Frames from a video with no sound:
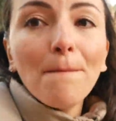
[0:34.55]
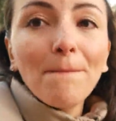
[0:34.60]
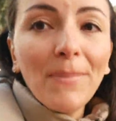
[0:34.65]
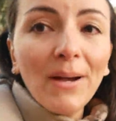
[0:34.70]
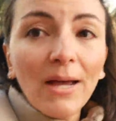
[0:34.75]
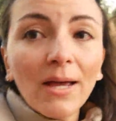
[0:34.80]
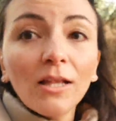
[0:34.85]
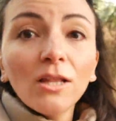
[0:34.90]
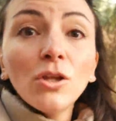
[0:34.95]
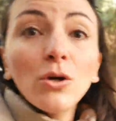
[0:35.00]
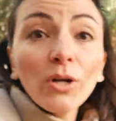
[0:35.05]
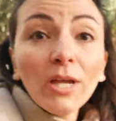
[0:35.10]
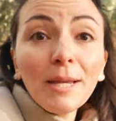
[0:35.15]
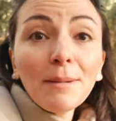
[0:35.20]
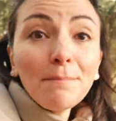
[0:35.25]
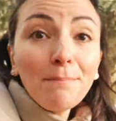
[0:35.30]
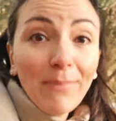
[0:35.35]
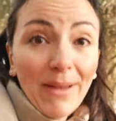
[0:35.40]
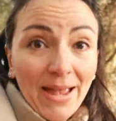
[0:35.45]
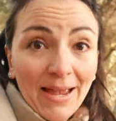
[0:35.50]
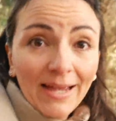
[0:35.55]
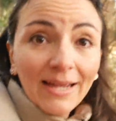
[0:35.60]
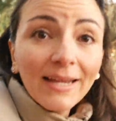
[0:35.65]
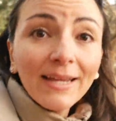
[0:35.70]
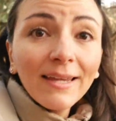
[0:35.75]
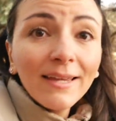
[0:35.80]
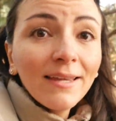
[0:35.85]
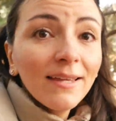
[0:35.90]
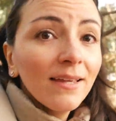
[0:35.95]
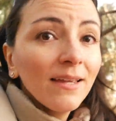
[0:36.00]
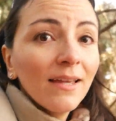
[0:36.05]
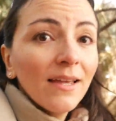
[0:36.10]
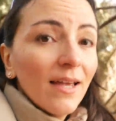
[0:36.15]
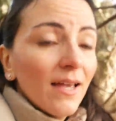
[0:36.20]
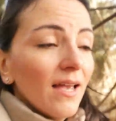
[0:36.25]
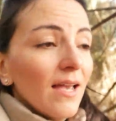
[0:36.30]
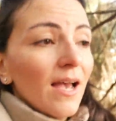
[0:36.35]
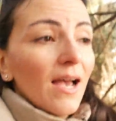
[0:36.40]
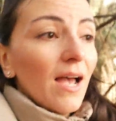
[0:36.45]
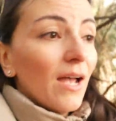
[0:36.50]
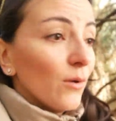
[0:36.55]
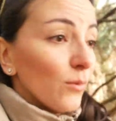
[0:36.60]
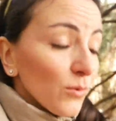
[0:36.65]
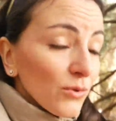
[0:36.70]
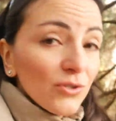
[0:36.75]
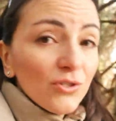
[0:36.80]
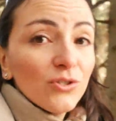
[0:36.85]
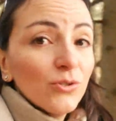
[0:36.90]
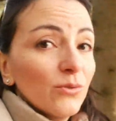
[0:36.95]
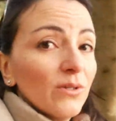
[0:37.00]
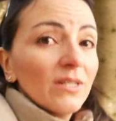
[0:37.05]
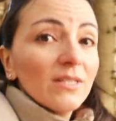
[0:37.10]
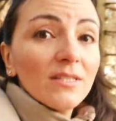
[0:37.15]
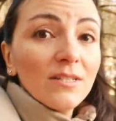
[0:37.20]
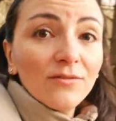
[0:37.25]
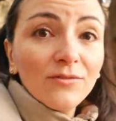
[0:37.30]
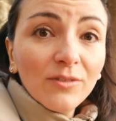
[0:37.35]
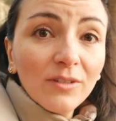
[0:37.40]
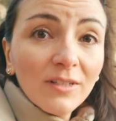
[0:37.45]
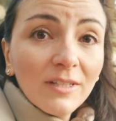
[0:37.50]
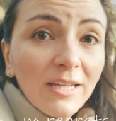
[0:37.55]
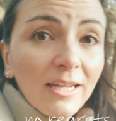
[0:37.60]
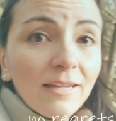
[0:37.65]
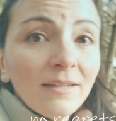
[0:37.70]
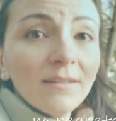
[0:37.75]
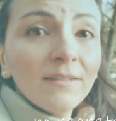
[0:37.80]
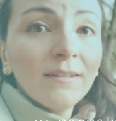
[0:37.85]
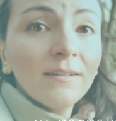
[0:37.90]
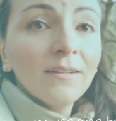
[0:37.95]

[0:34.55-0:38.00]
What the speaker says: But looking back, I wouldn't do it differently.